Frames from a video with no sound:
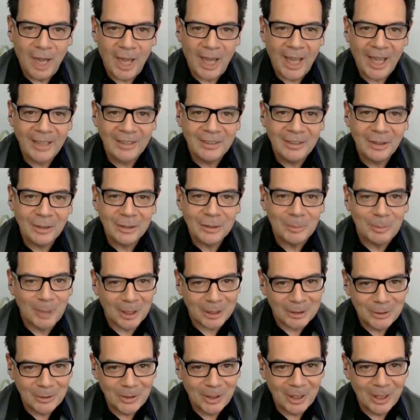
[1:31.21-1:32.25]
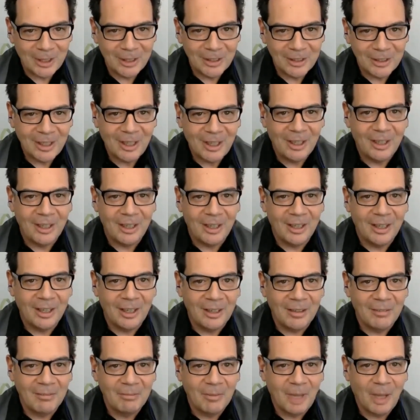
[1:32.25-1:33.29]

And Dr. McDougall, uh,